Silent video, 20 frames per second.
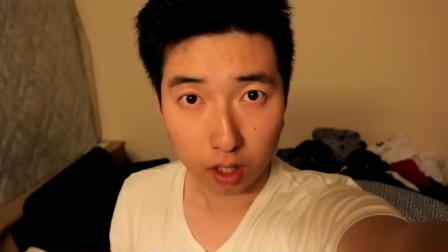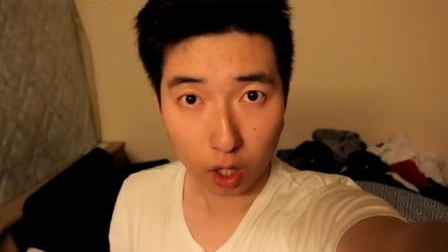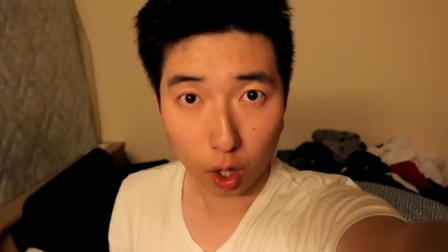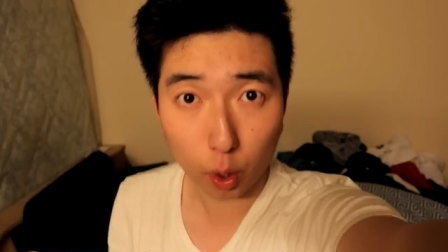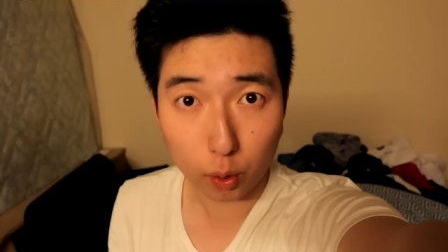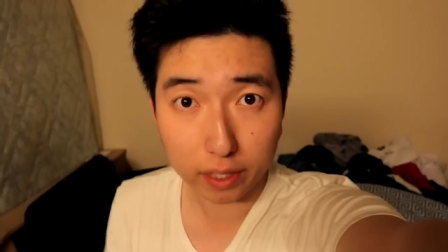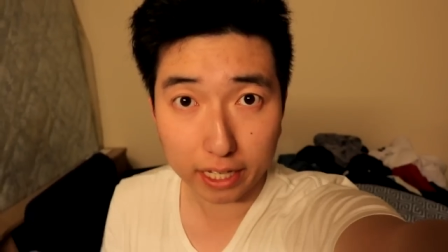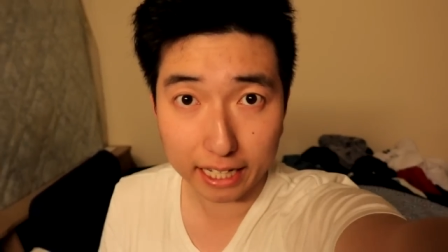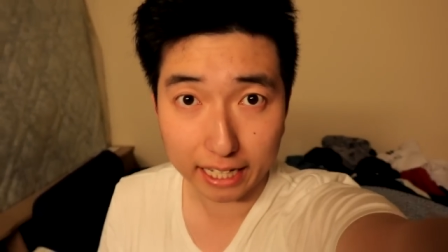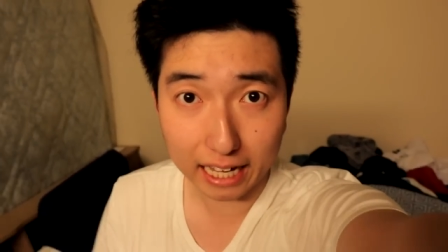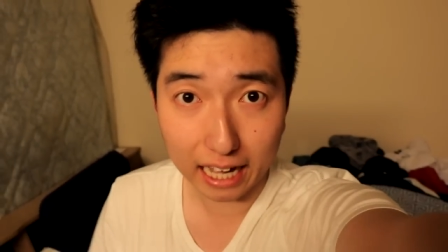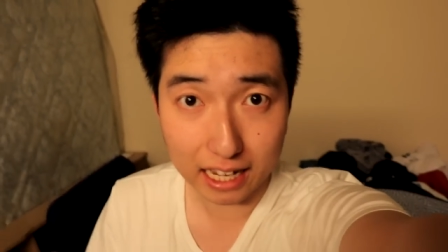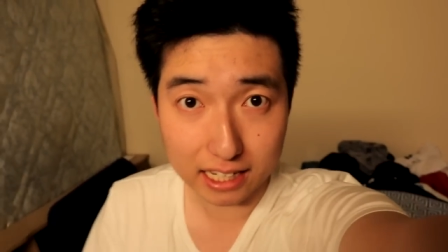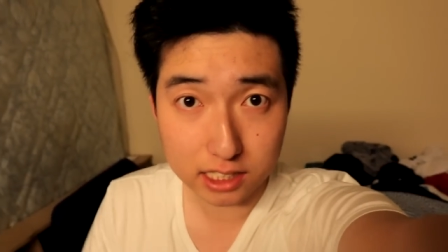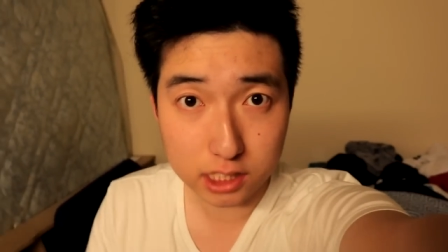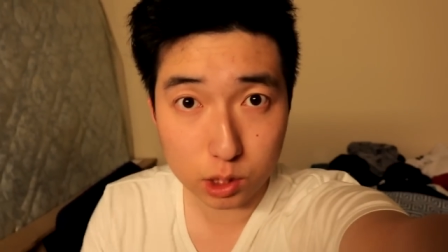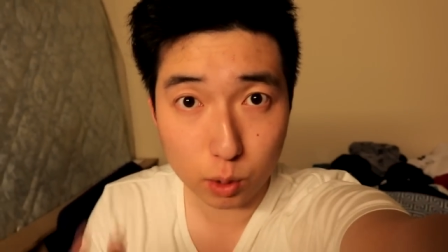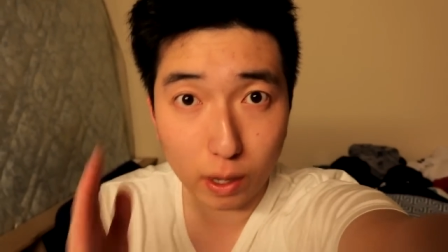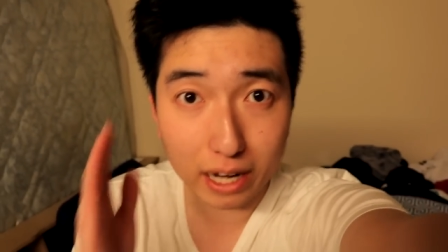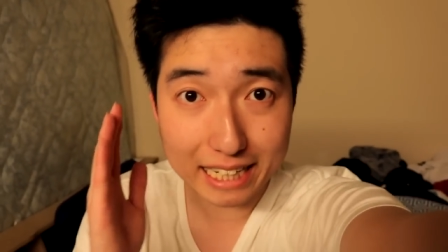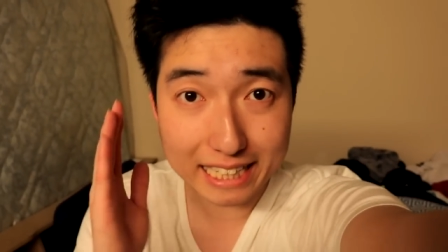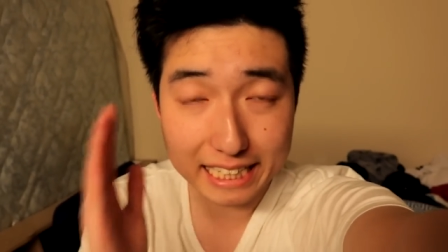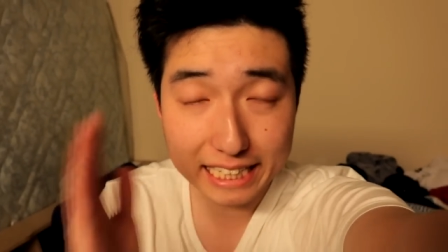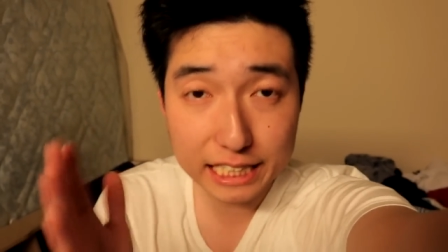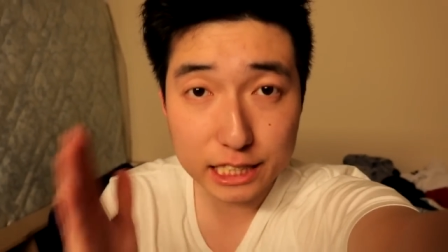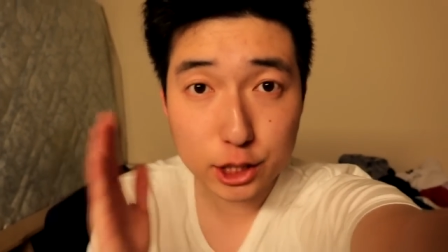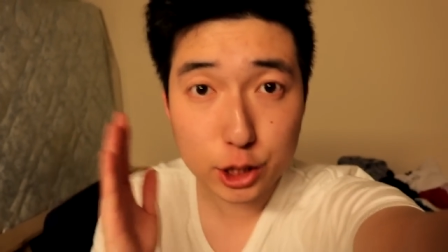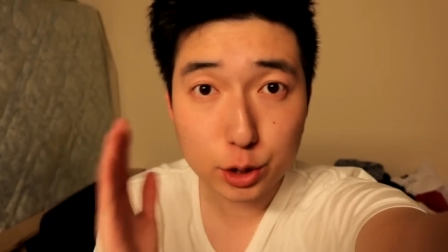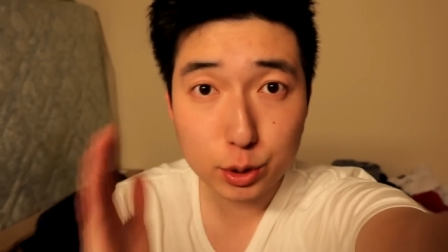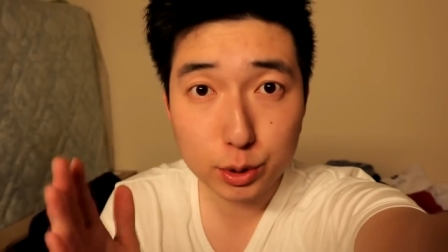Okay guys, so I
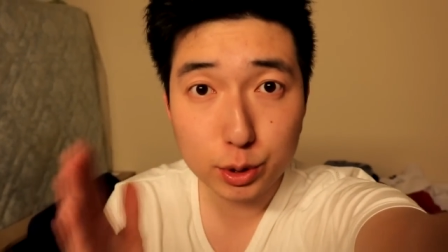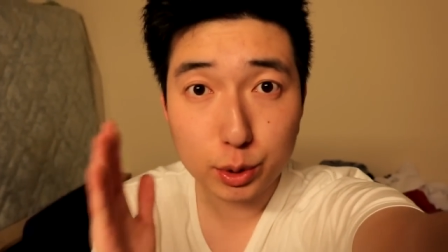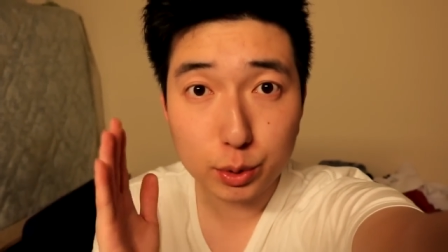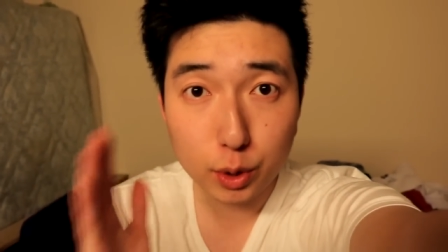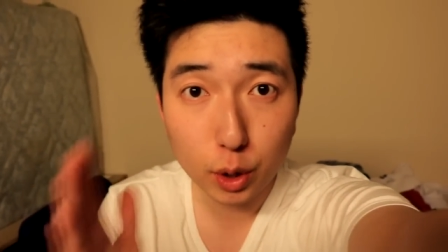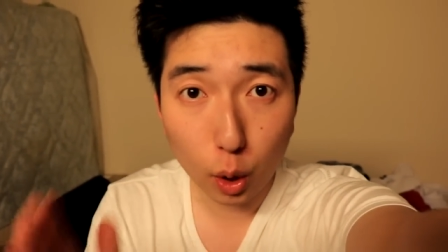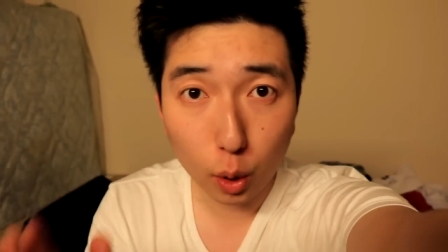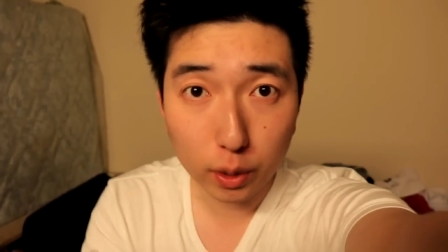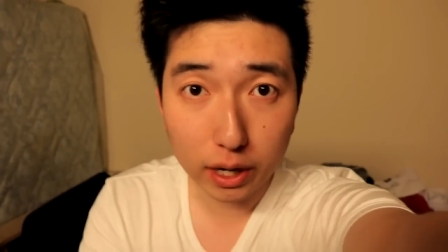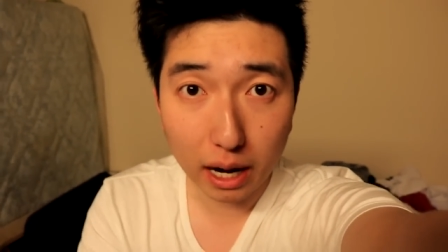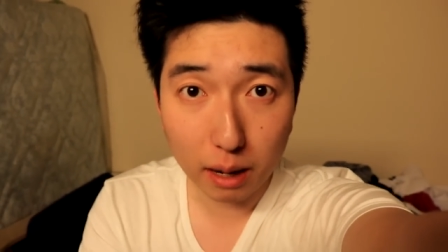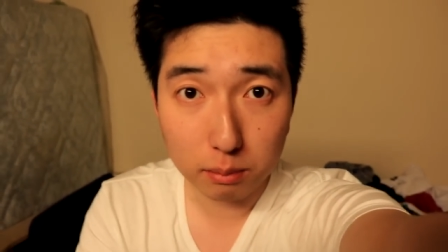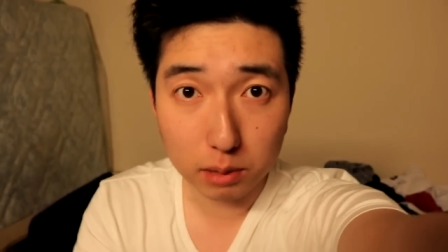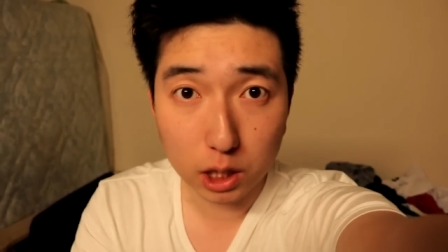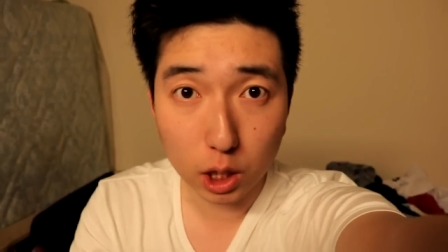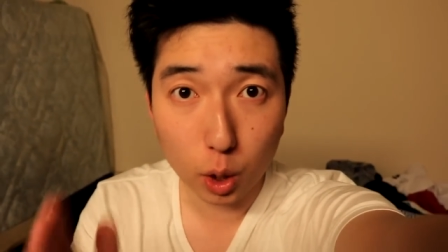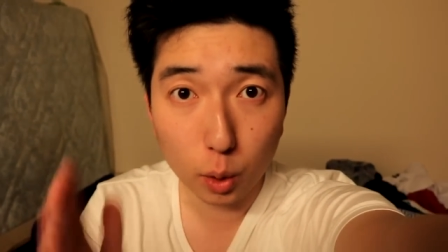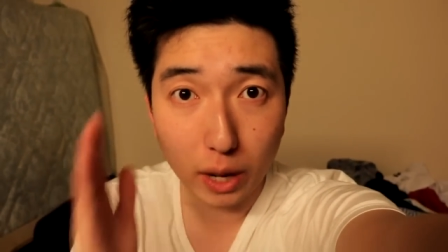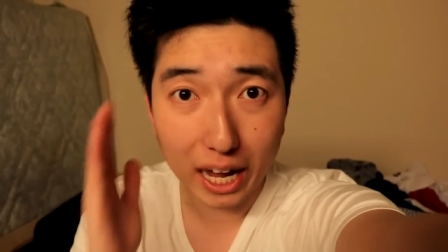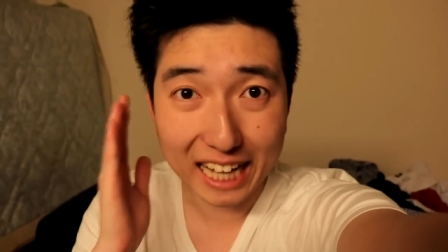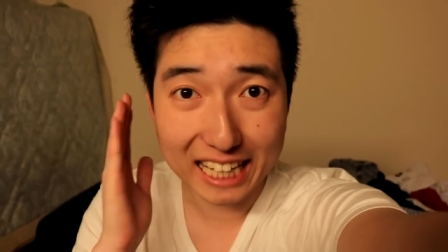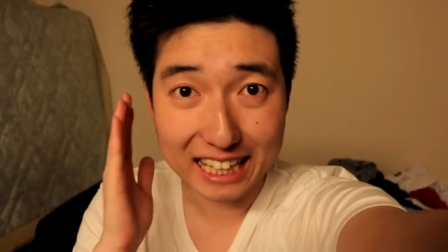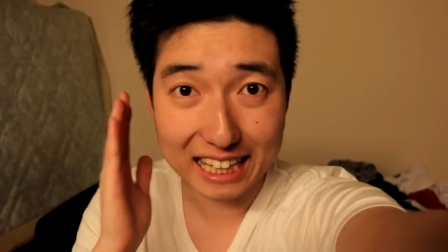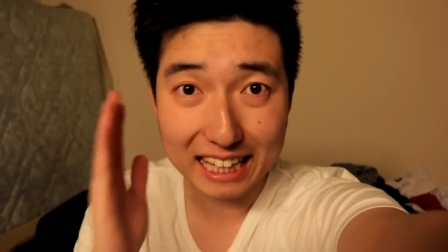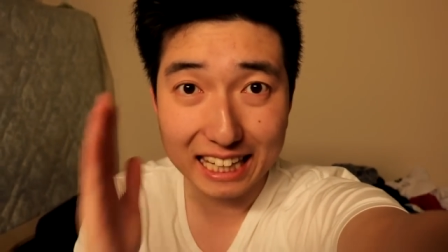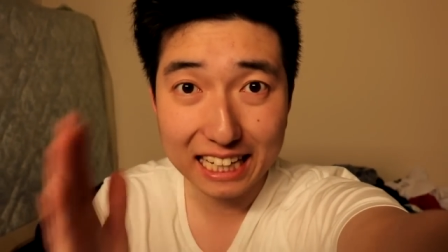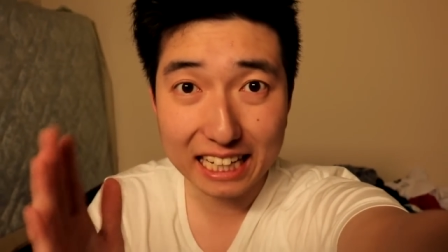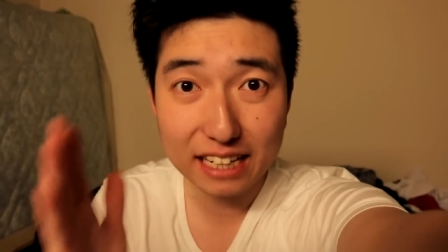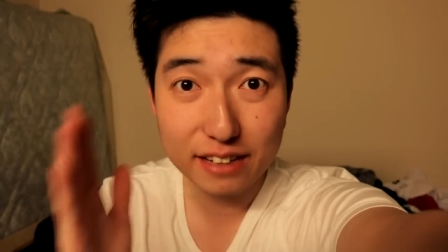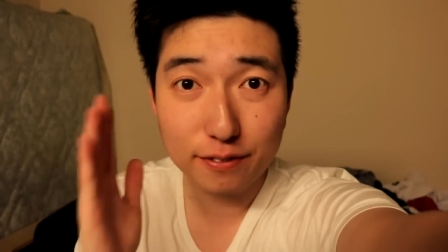need you to go down below and
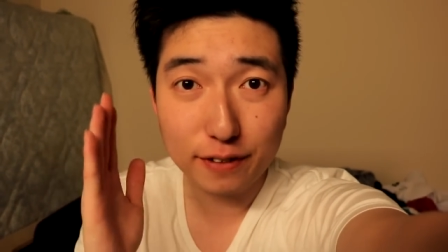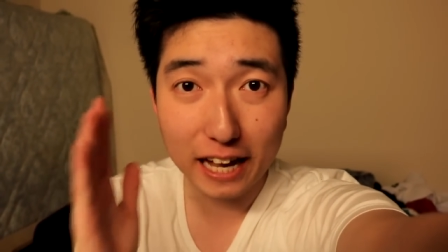leave